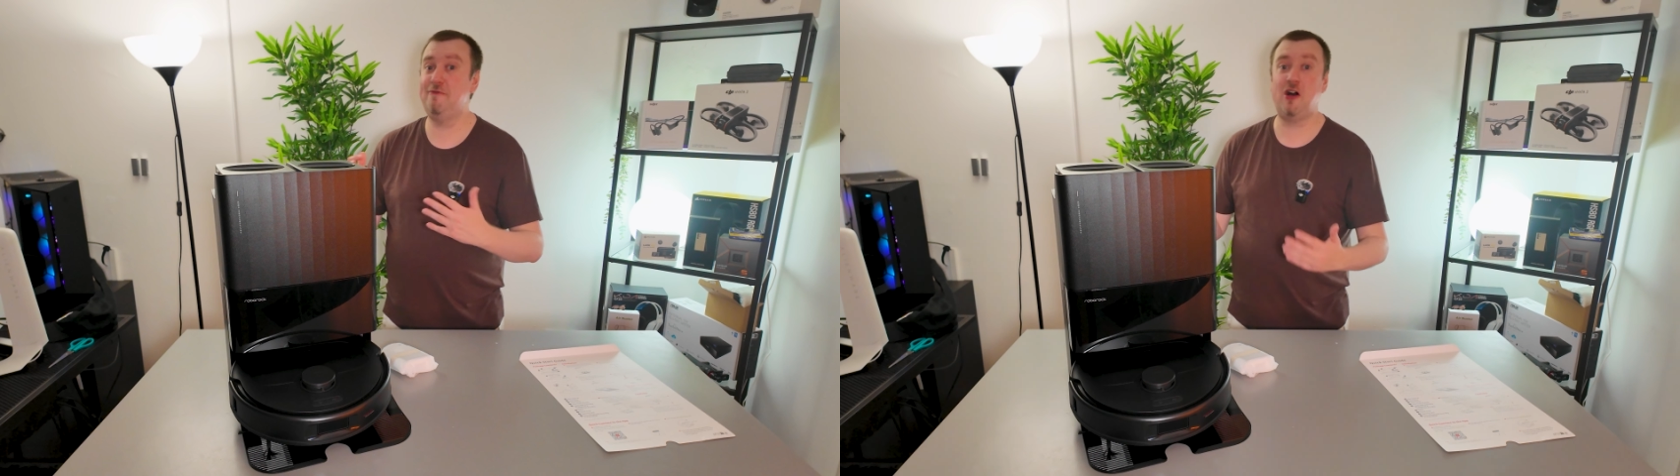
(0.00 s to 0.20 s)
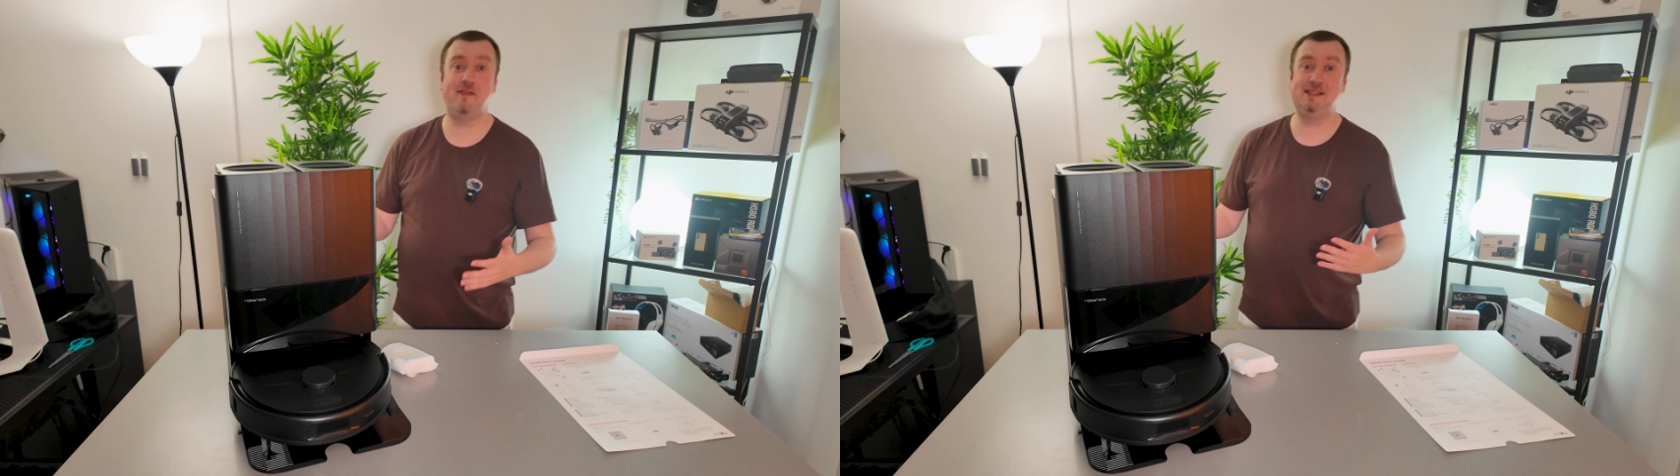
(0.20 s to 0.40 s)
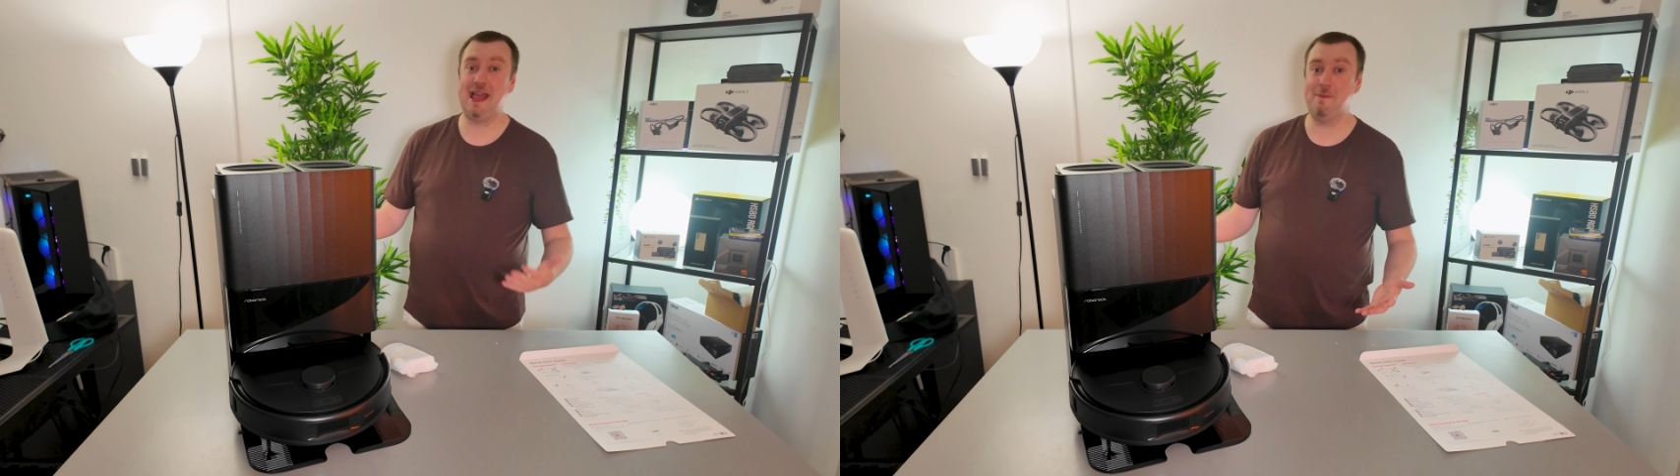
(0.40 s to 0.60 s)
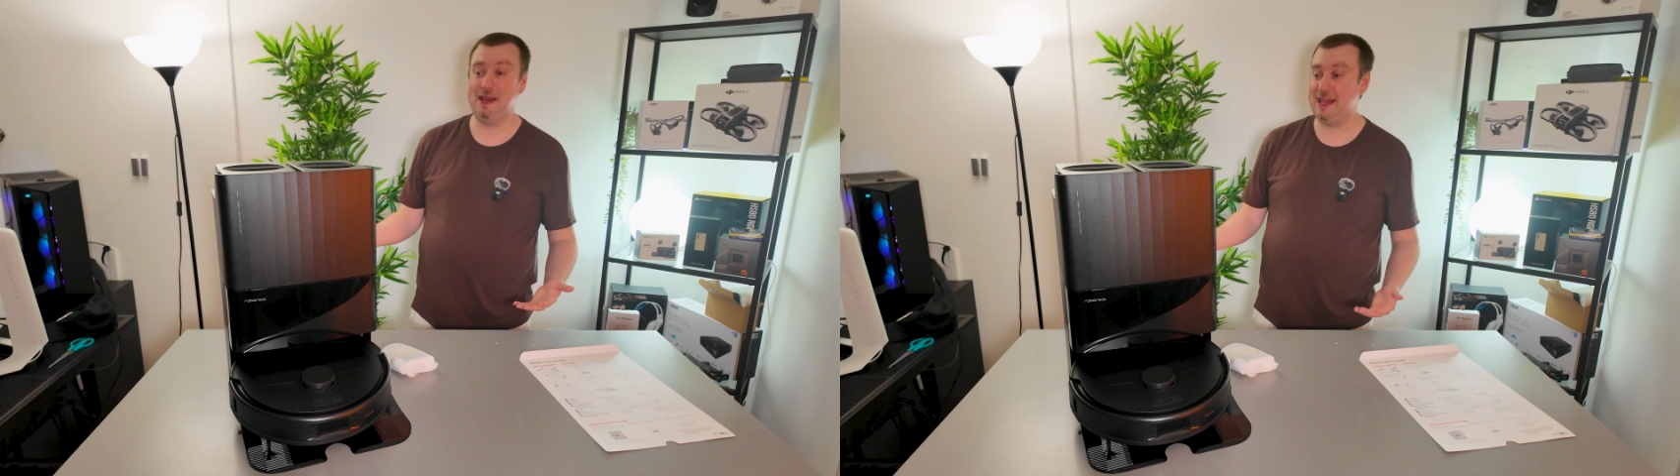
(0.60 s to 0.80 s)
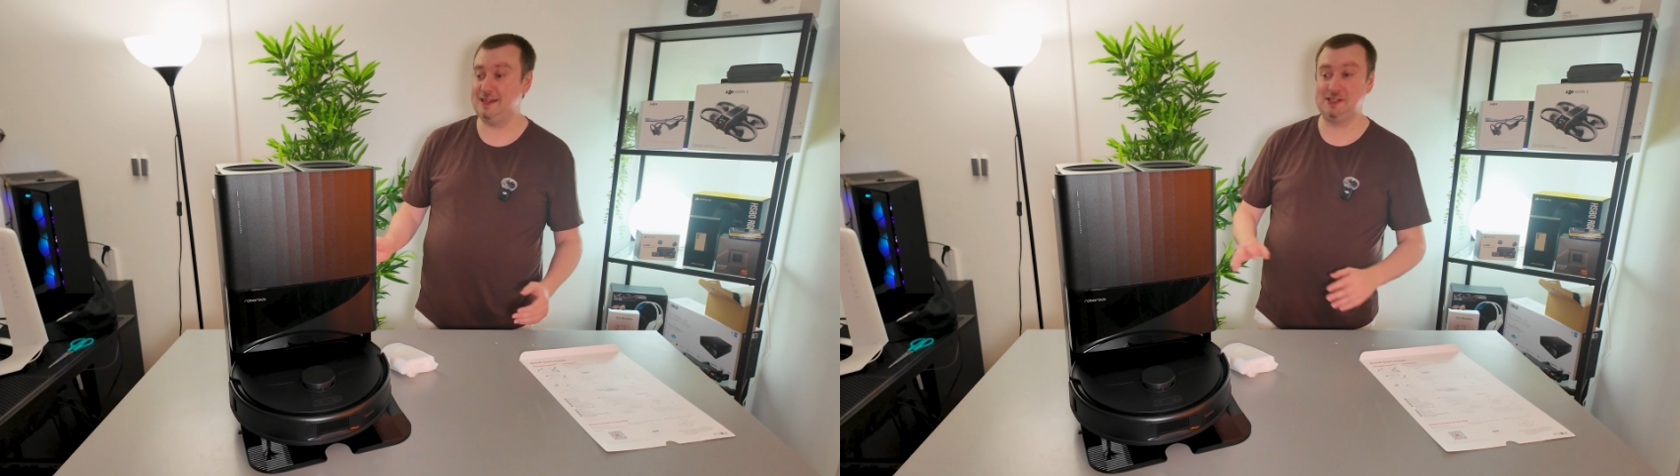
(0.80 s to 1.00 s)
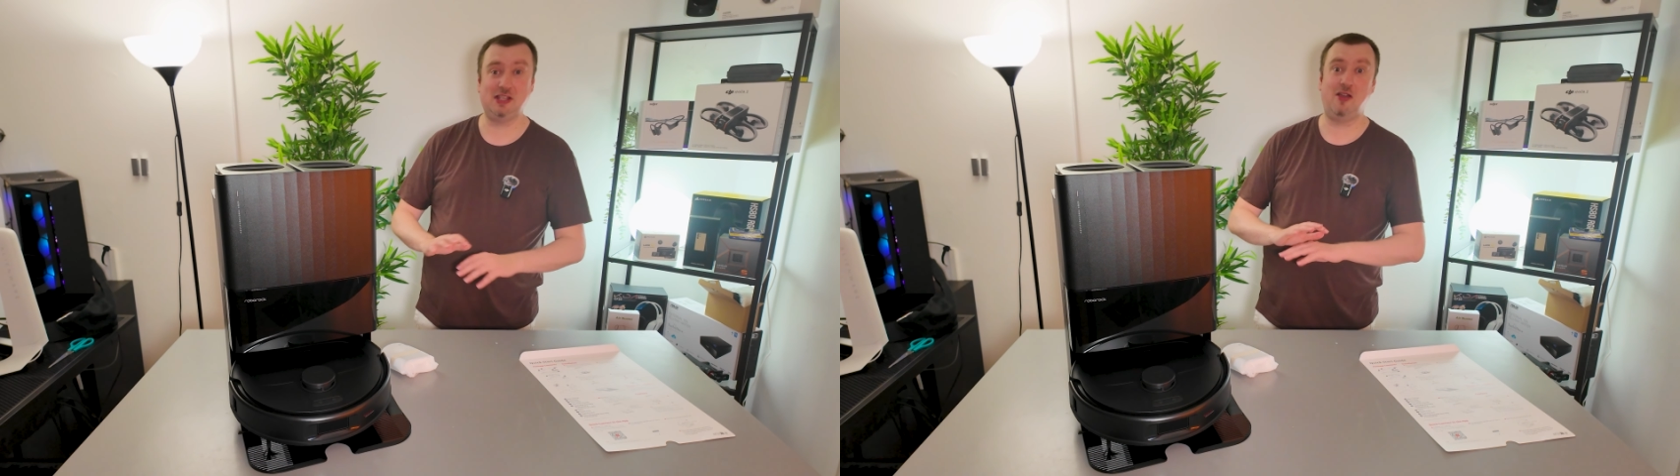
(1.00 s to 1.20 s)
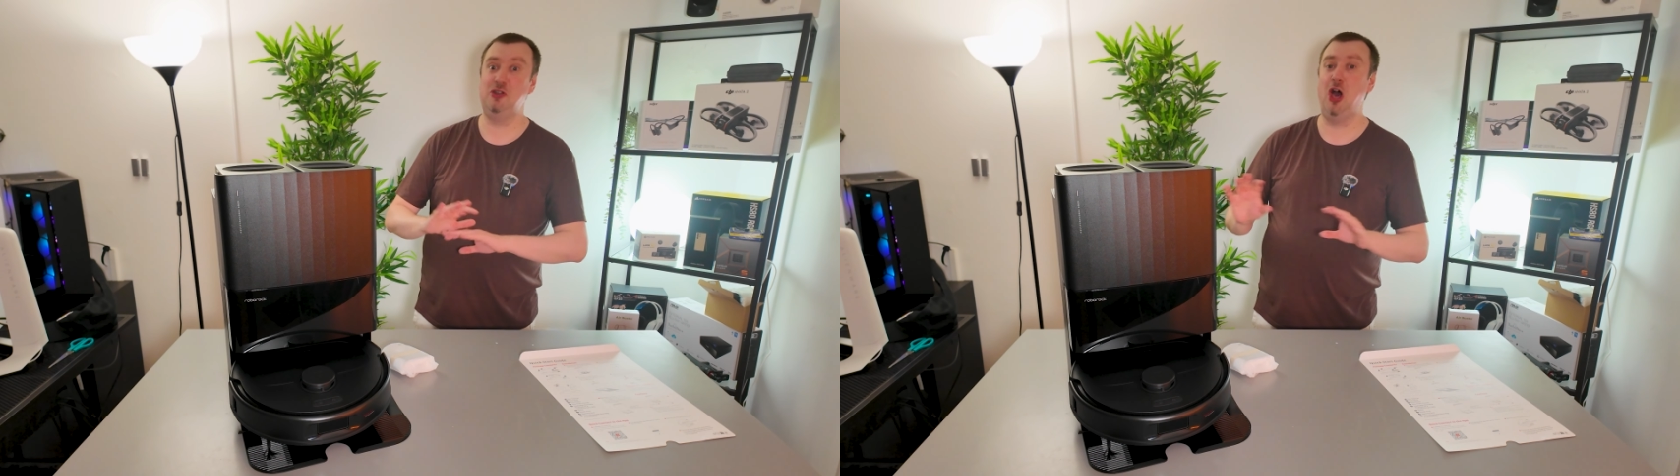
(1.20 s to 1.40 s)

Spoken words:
5-10 minutes, so